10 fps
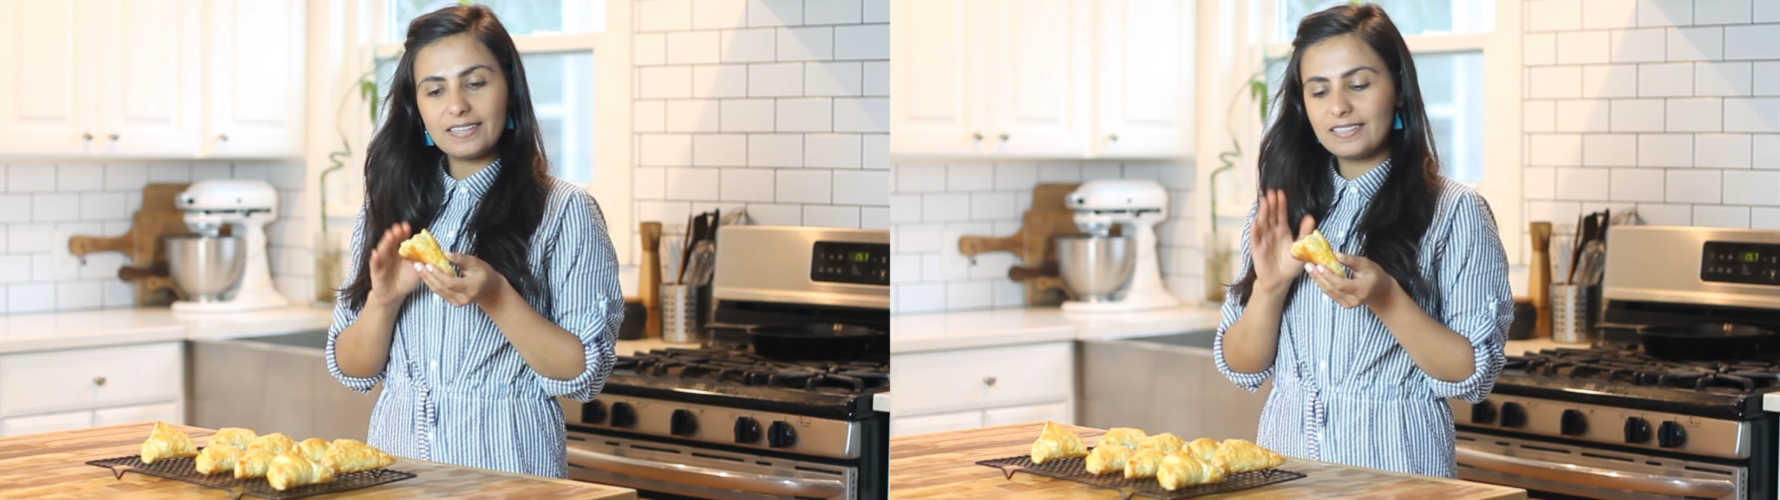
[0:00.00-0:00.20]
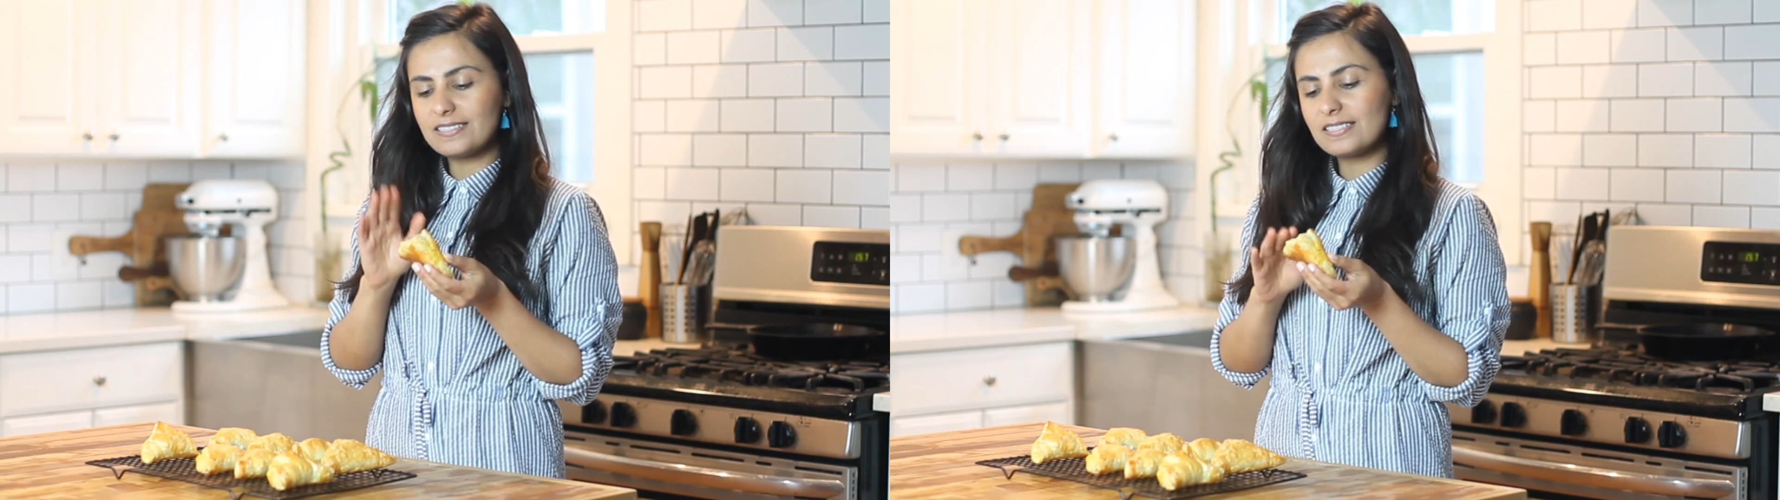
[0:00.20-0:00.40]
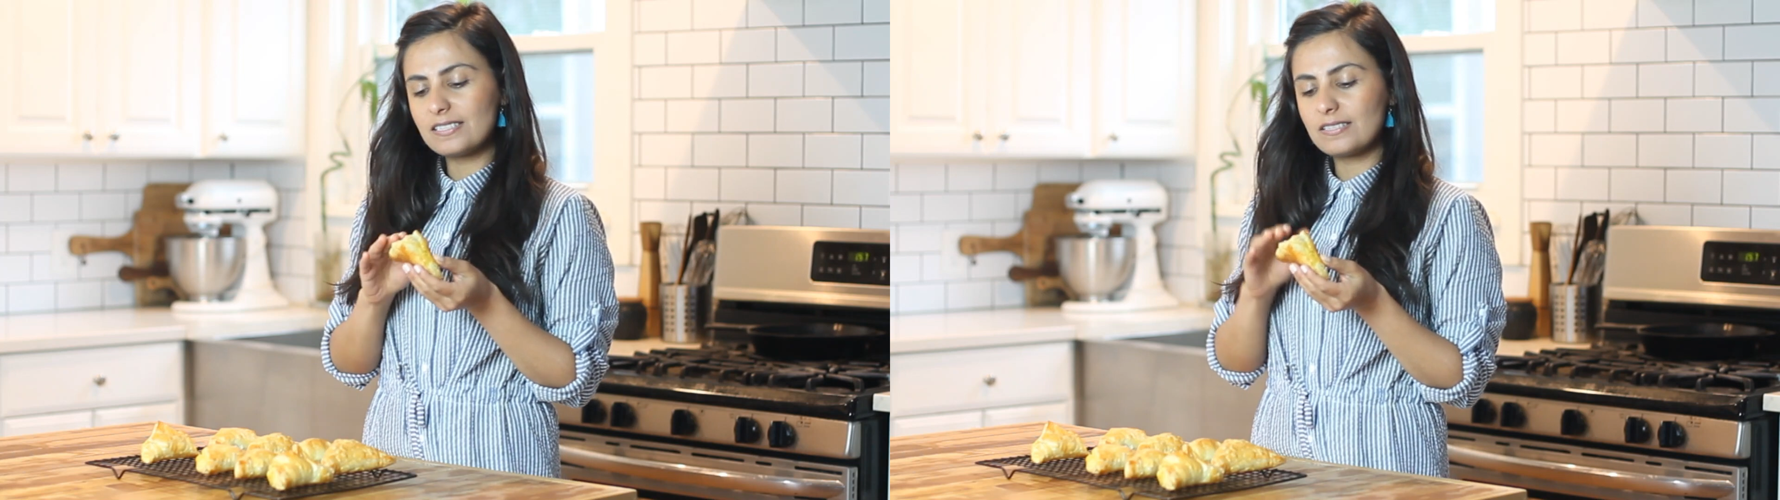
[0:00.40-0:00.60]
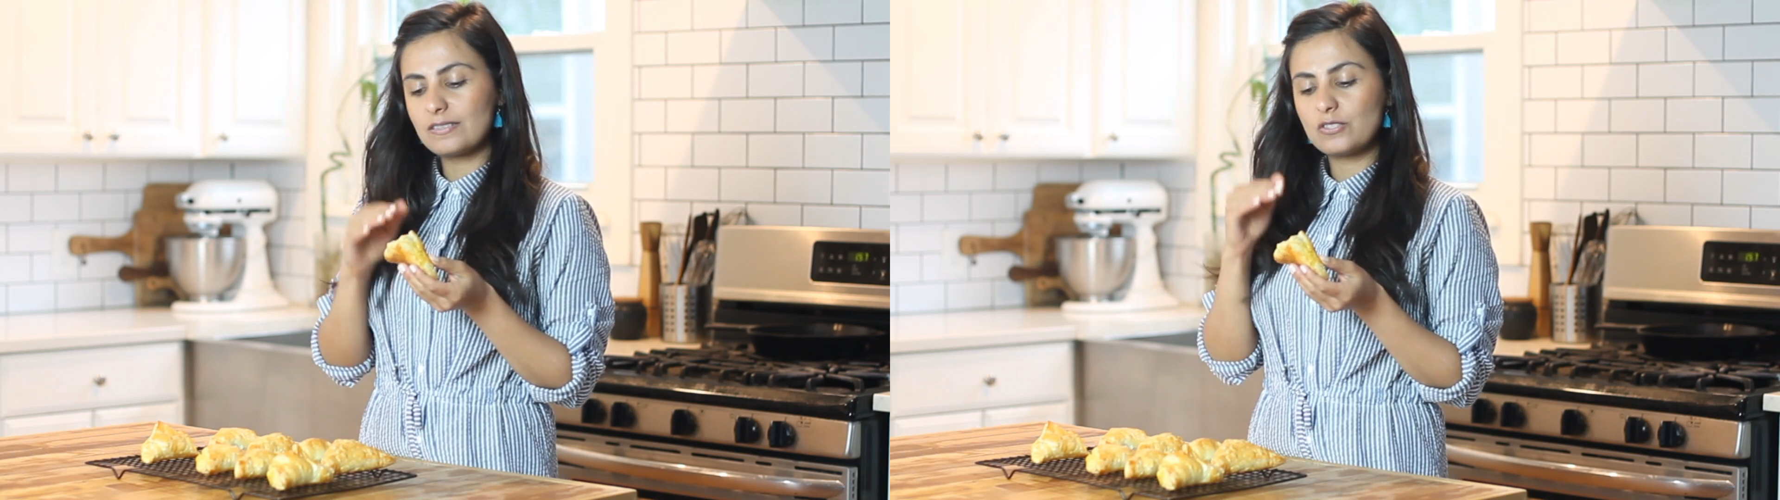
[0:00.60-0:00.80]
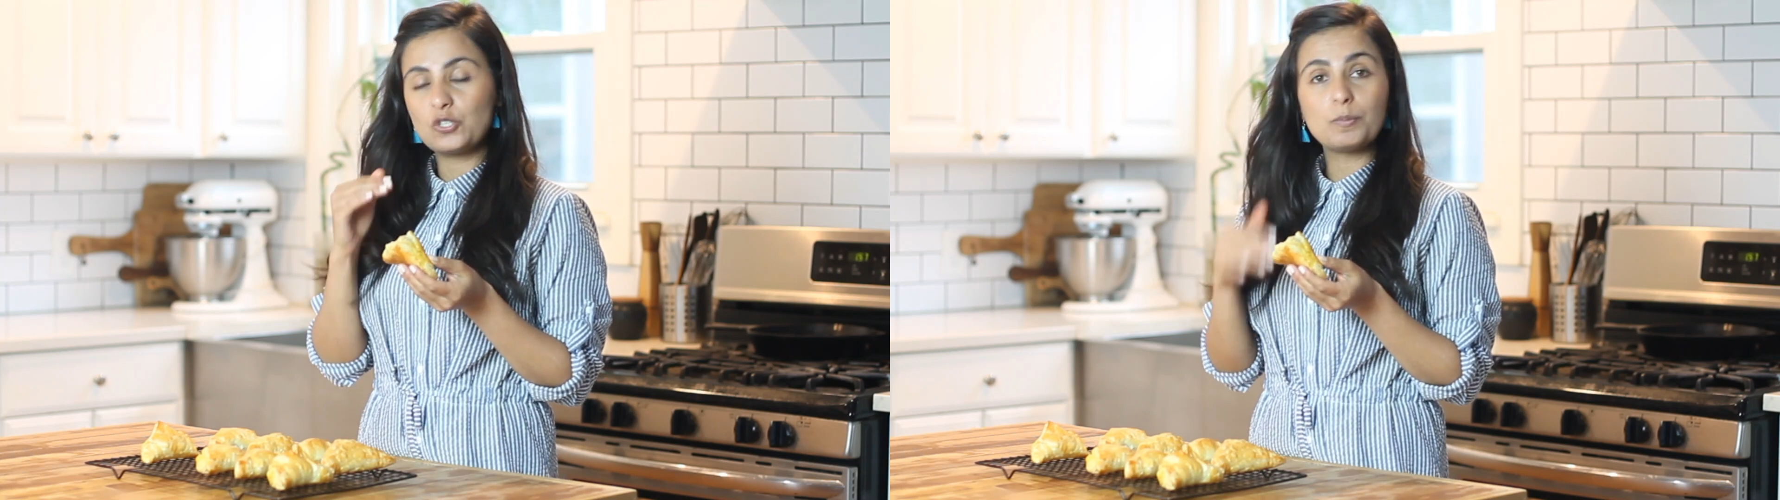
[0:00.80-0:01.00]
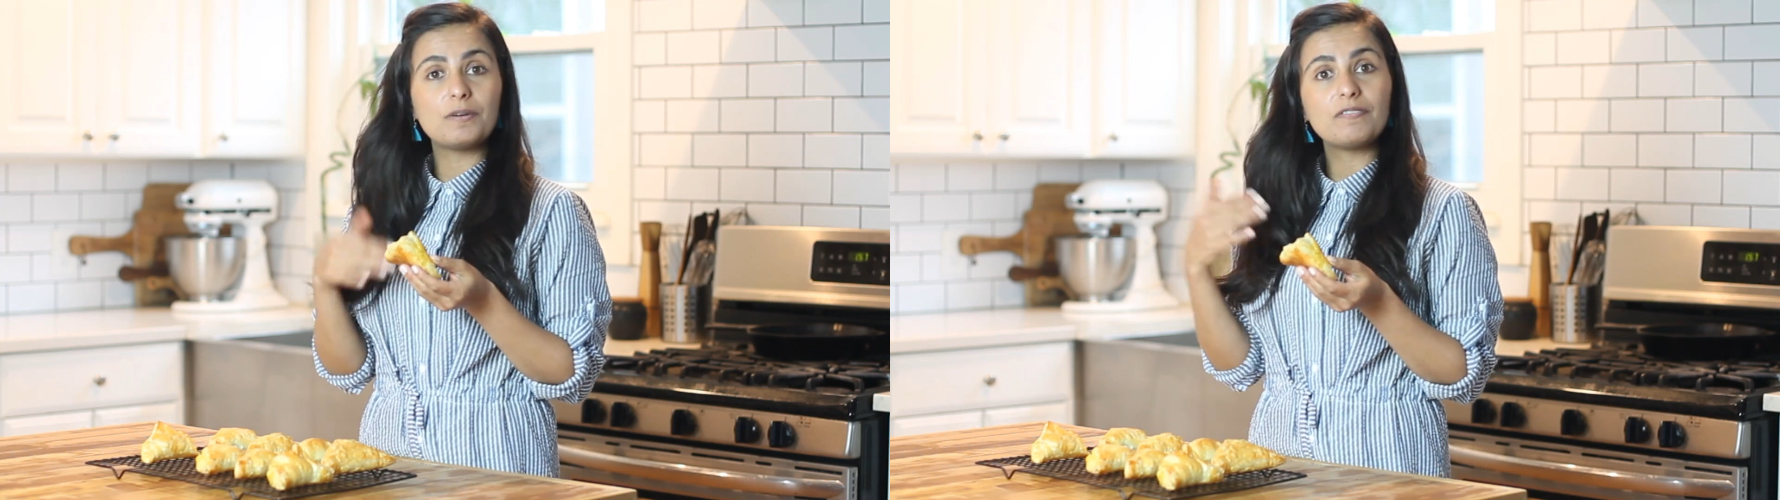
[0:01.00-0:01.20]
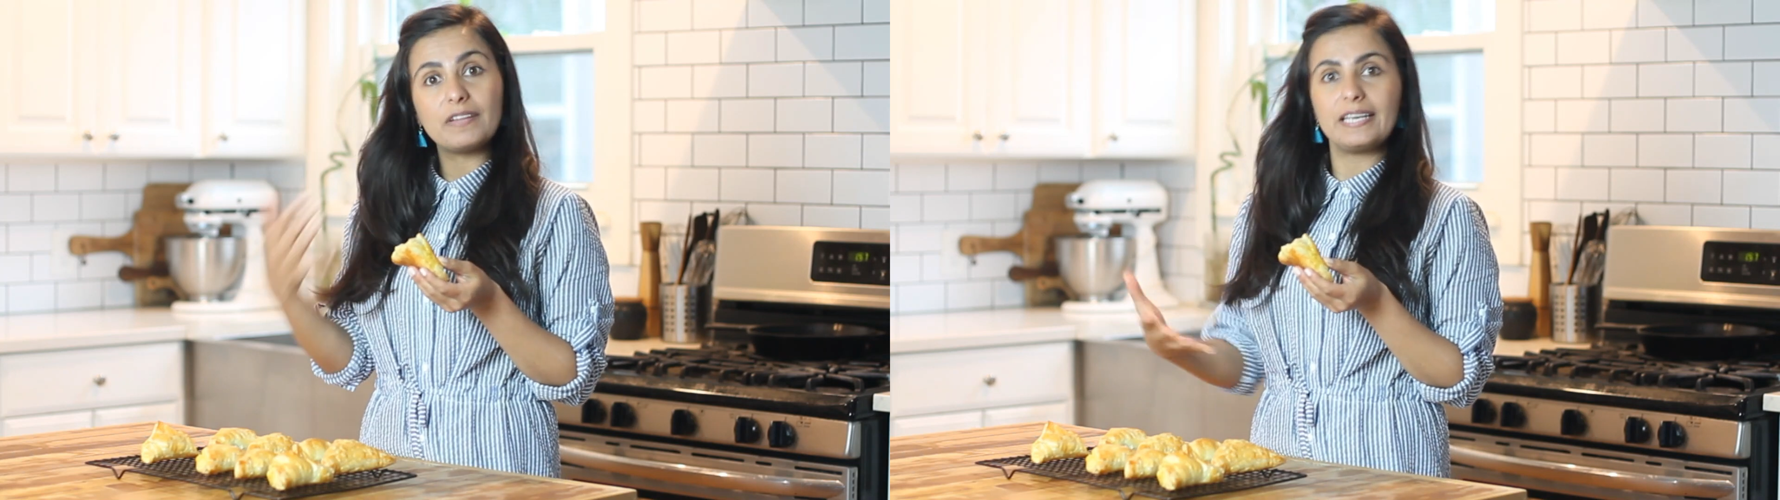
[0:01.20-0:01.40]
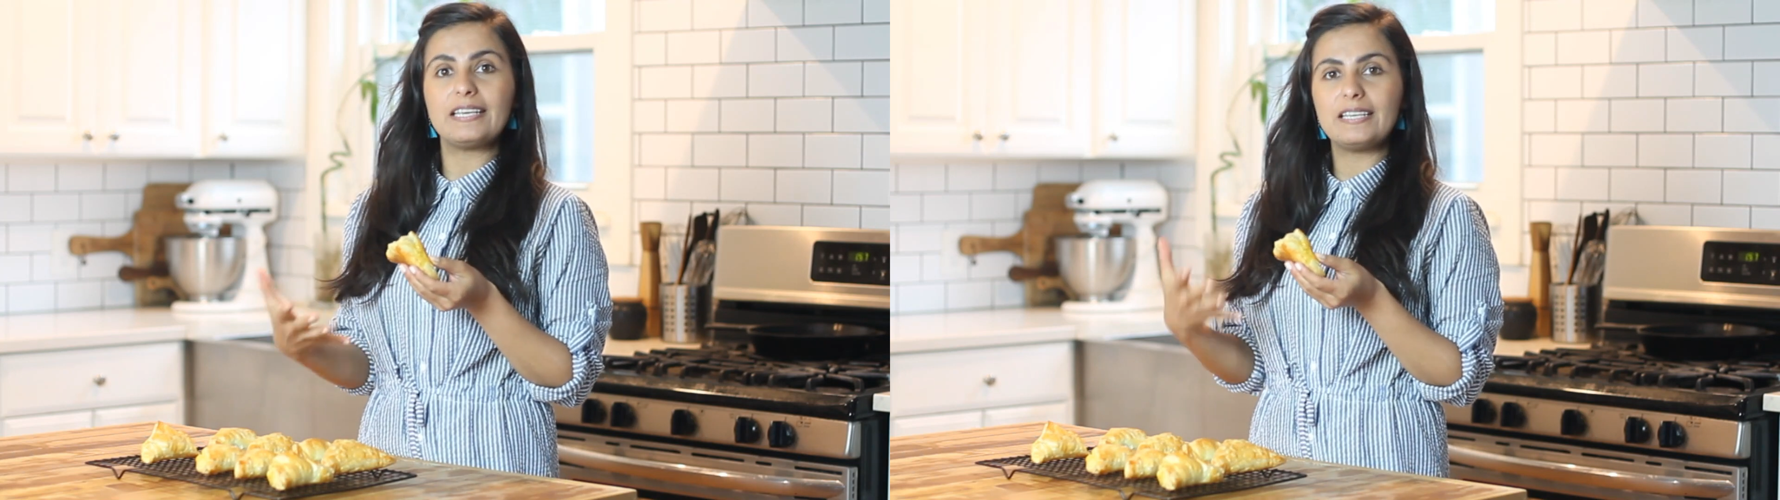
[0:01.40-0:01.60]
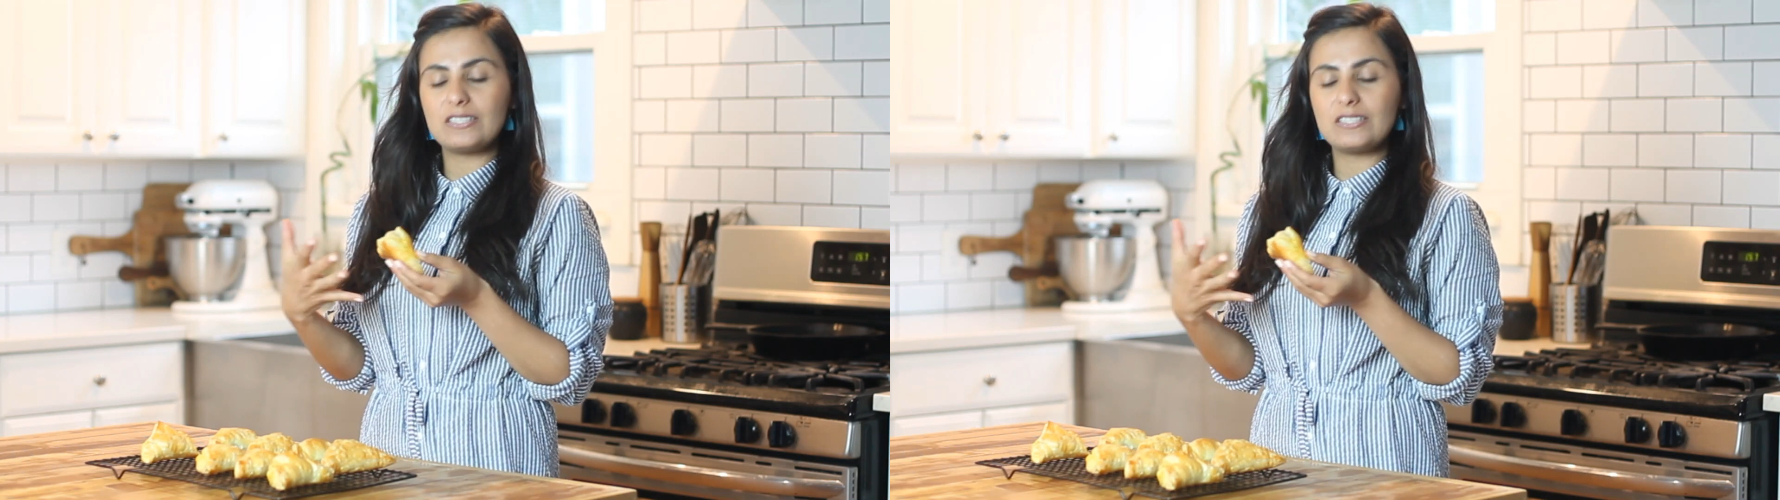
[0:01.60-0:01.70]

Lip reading: this is super flaky,